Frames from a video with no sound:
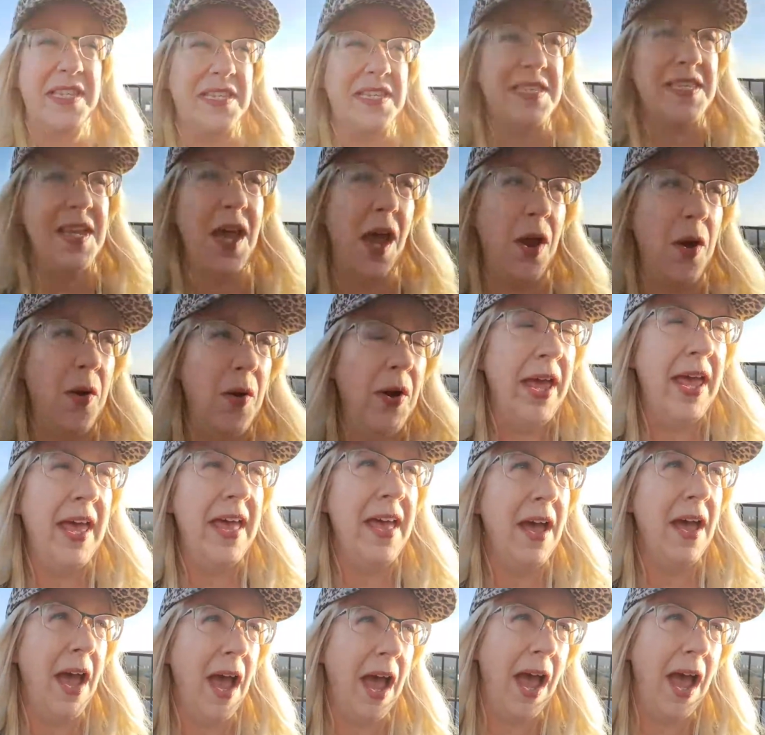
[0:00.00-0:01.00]
So
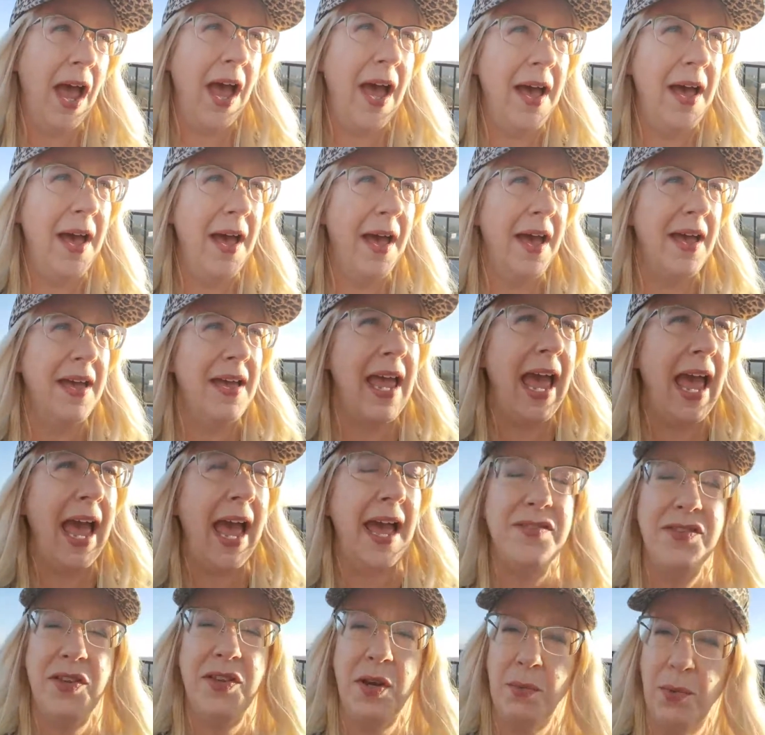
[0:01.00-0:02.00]

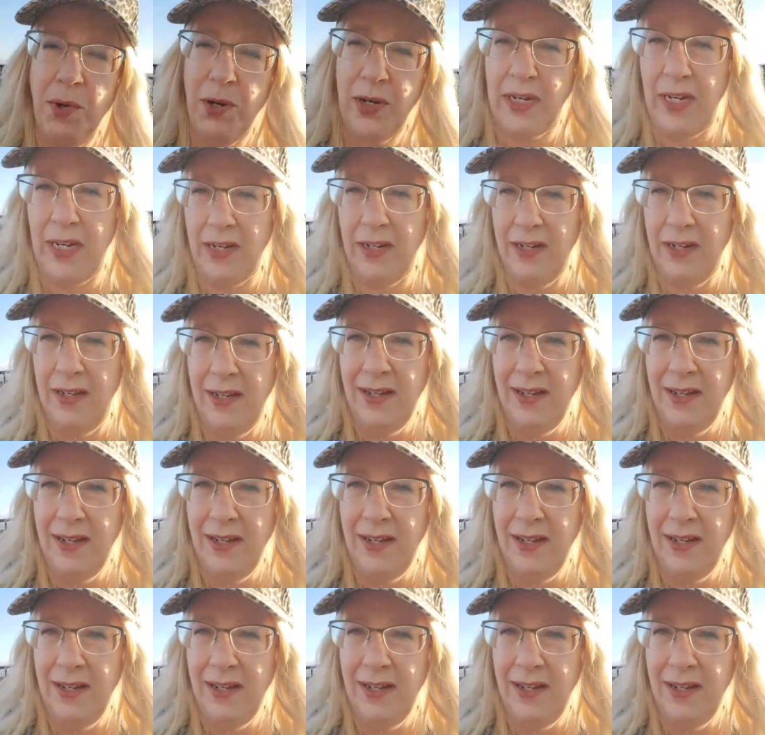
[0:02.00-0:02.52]
as you're working